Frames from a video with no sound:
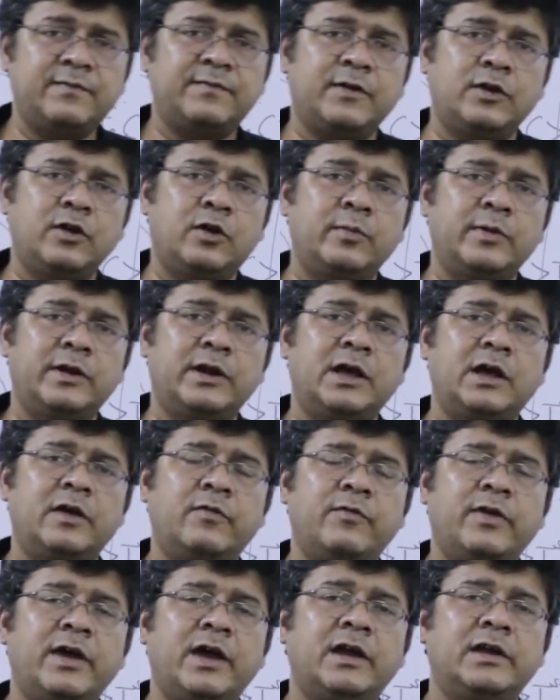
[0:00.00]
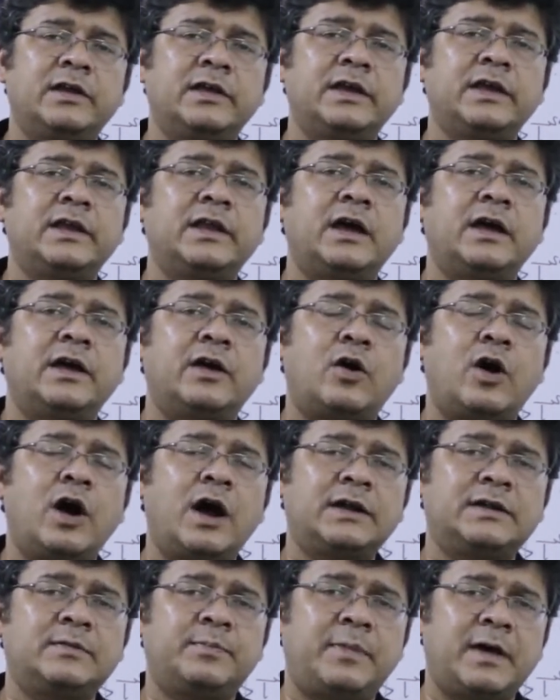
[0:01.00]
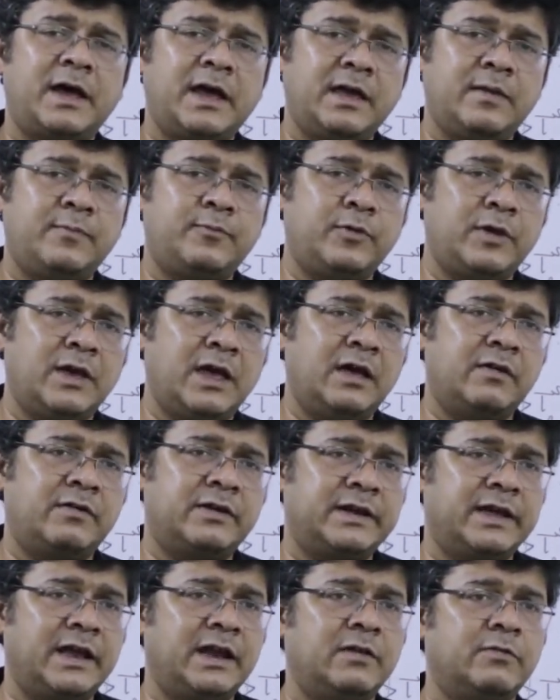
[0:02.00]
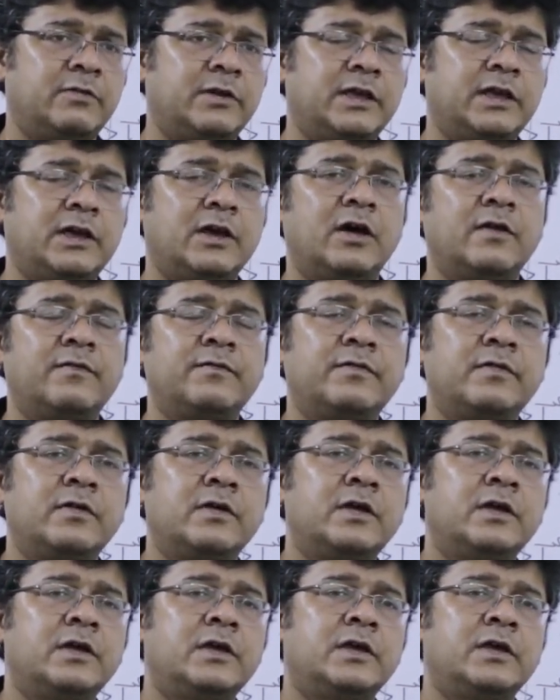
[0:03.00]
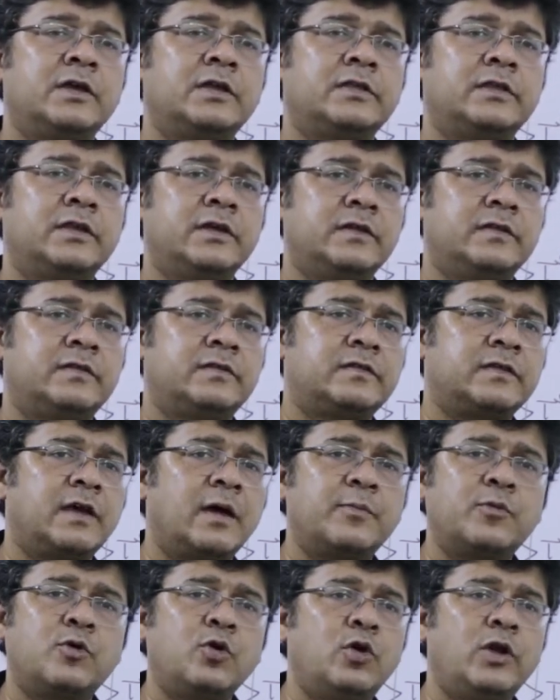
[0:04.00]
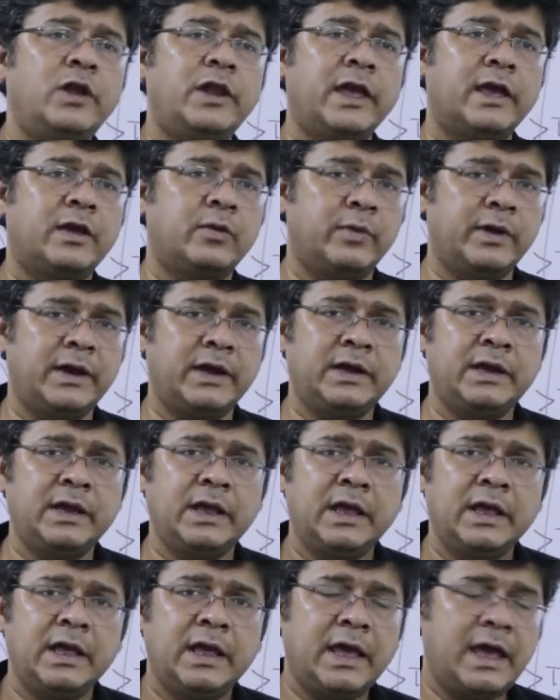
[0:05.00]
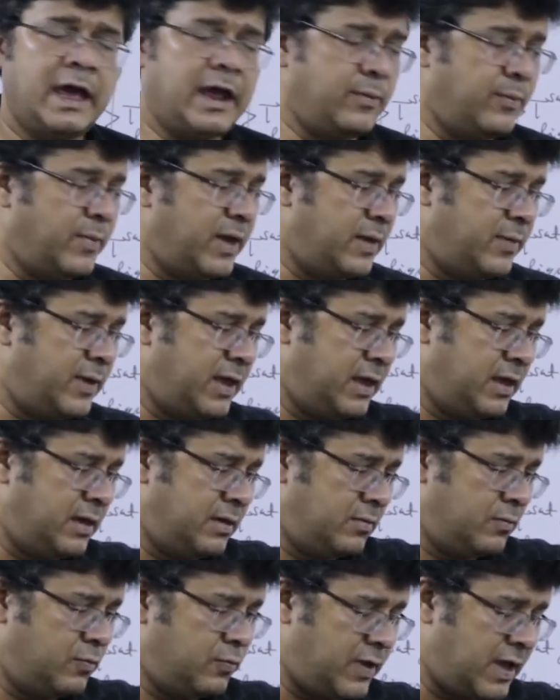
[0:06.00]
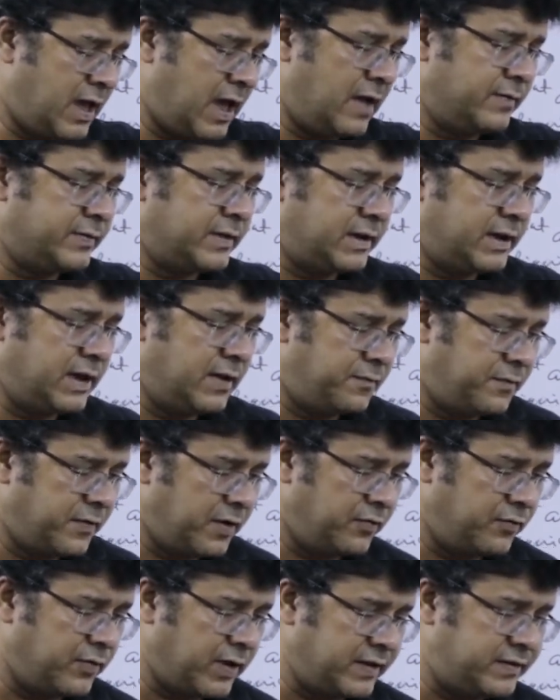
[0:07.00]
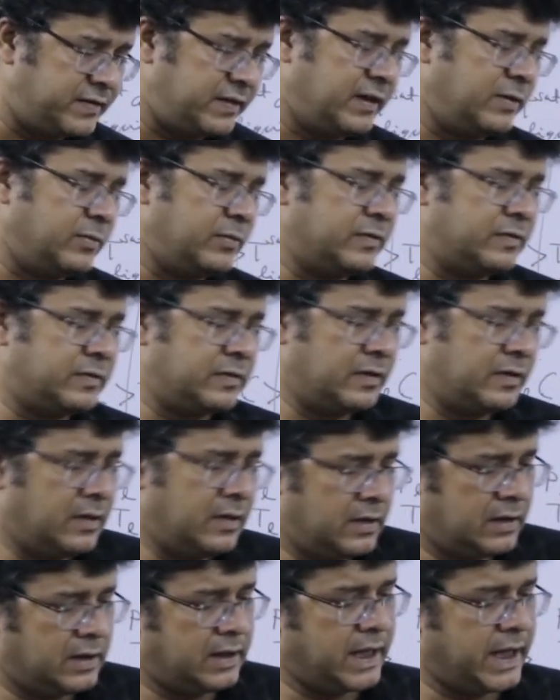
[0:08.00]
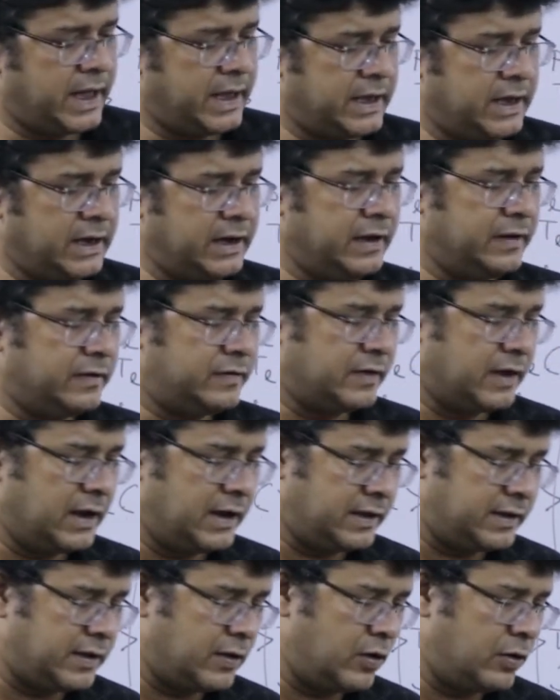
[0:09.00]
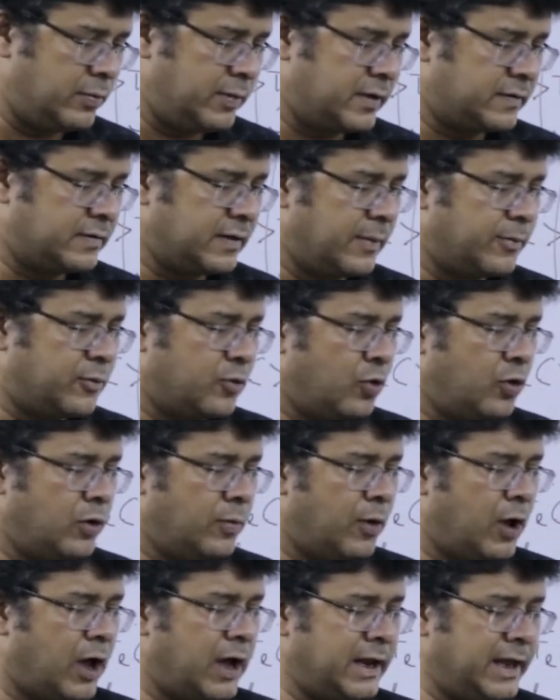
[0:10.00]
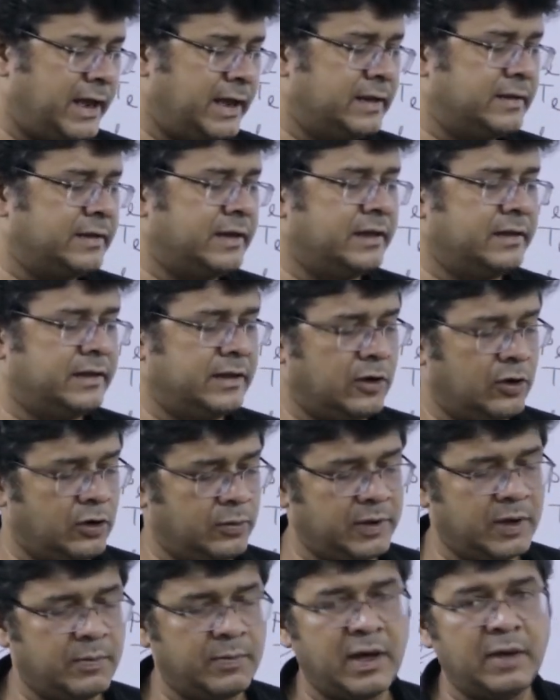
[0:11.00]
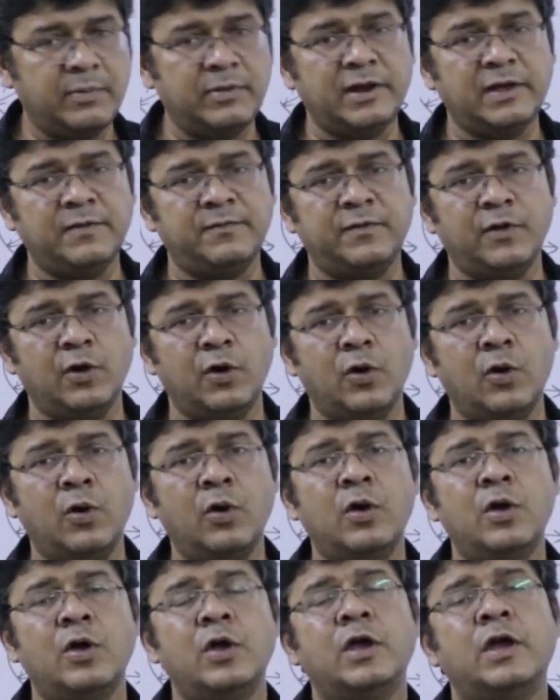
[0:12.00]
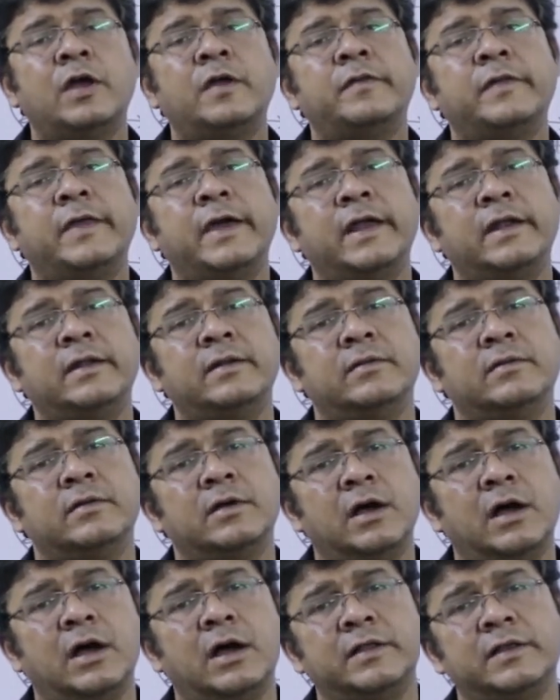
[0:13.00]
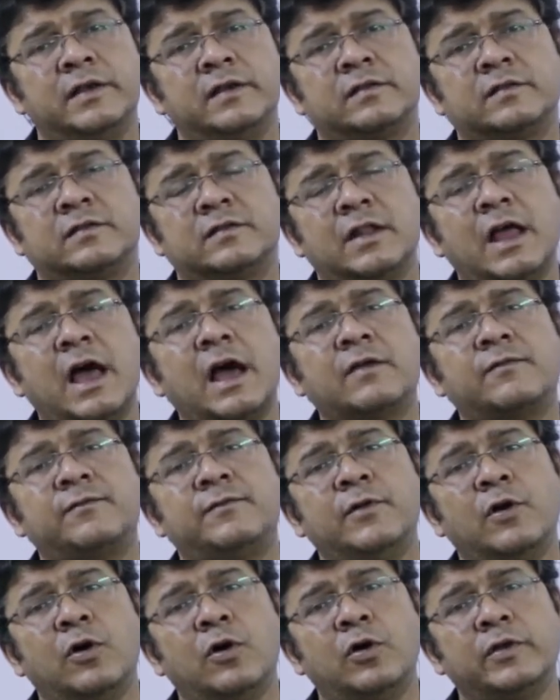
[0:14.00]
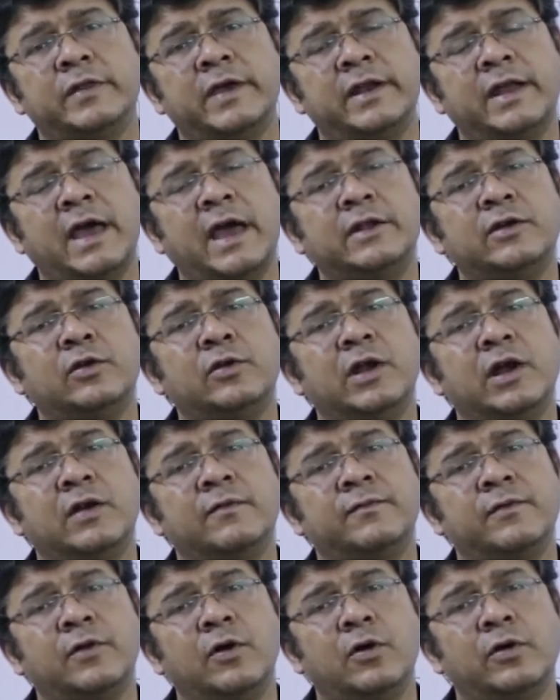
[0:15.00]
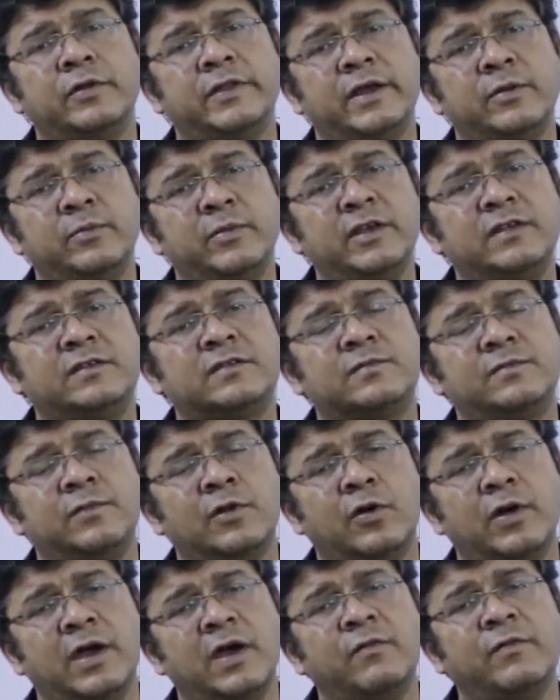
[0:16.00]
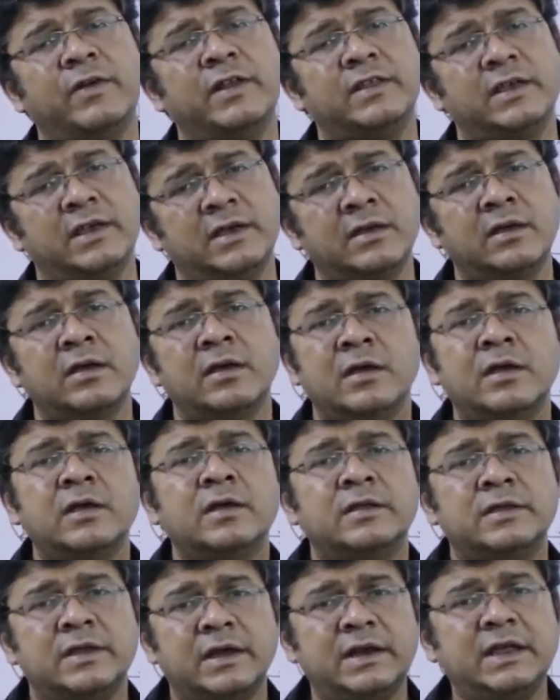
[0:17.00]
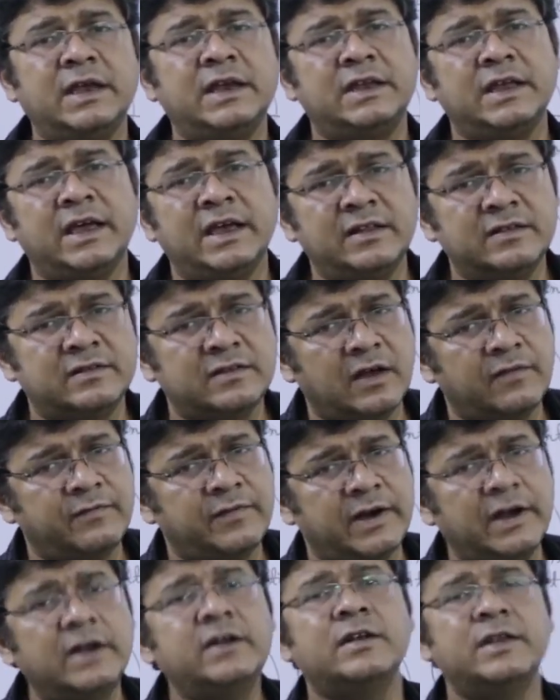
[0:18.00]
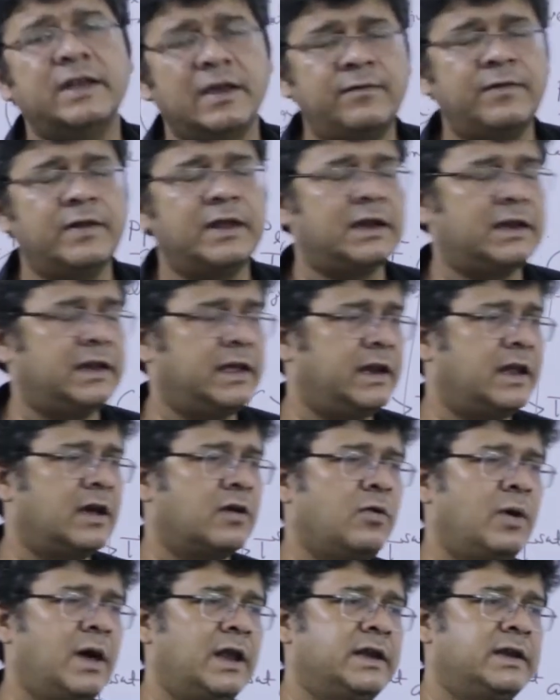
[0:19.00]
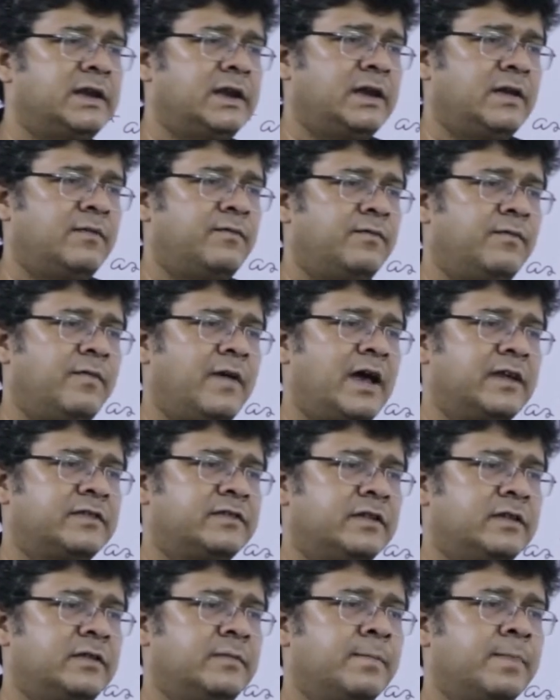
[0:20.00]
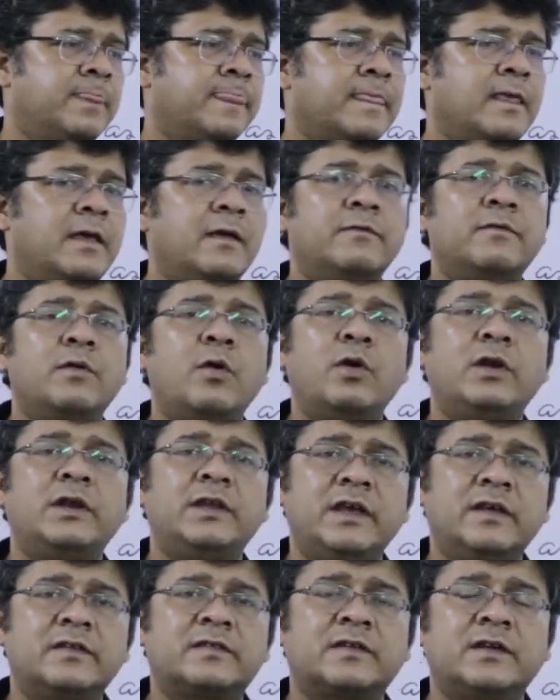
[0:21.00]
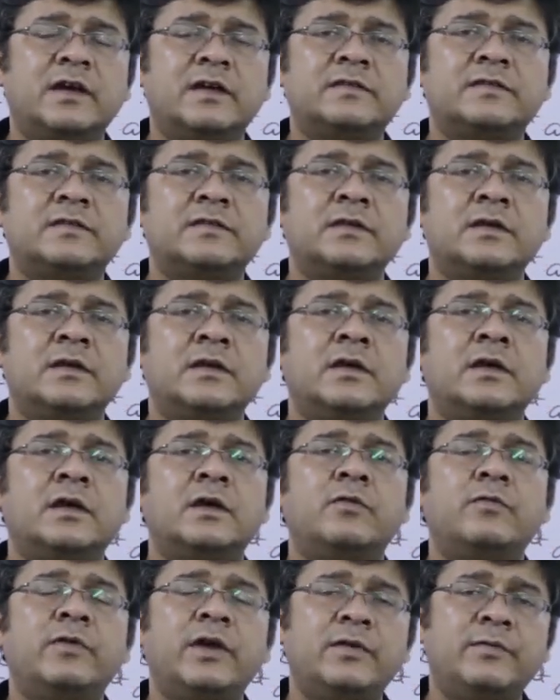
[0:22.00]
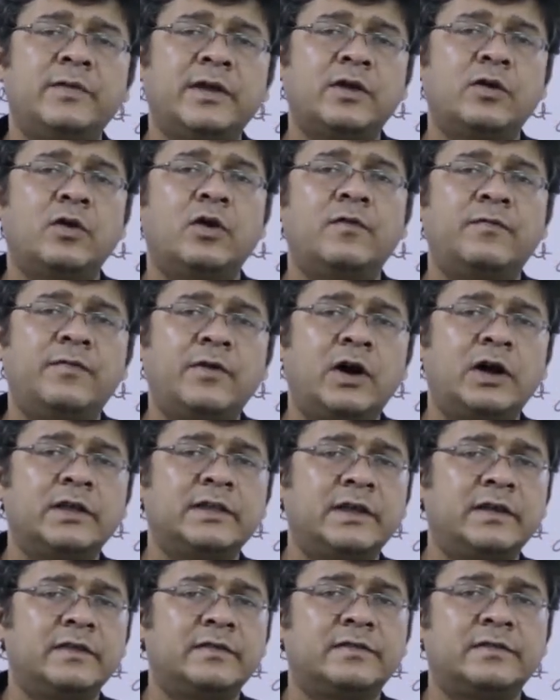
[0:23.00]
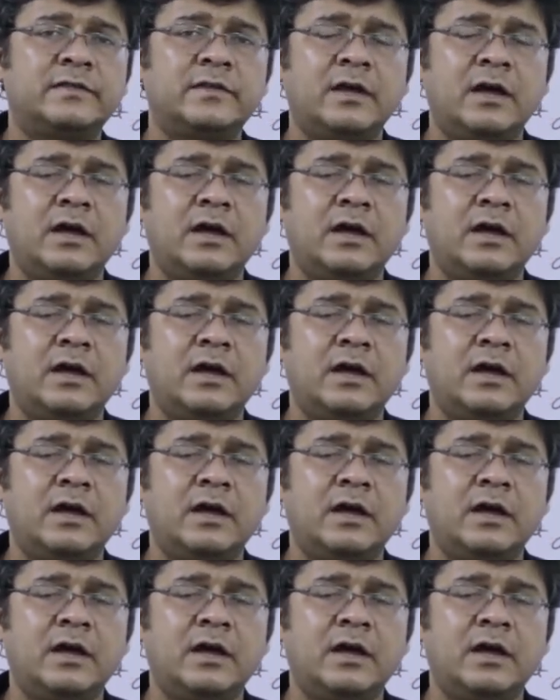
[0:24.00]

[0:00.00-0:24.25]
phenomena where in a hot pipe we have a delivery of the subcooled liquid, and maybe we have the different regimes, like initially there will be a subcooled boiling, then there will be a bubbly flow, then the slug flow, then annular flow, then mist flow, everything, the details of it definitely in a qualitative fashion we will discuss when we go for this